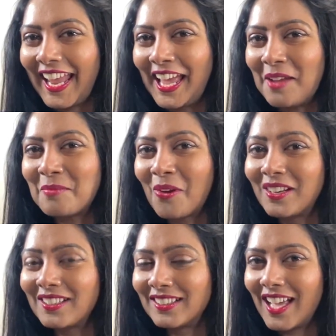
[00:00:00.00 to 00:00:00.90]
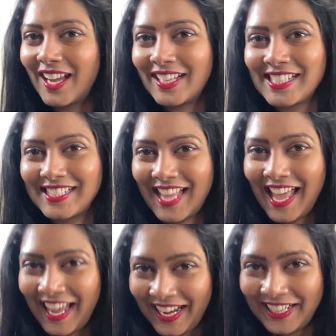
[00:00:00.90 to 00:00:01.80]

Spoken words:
I'm not that sad. It's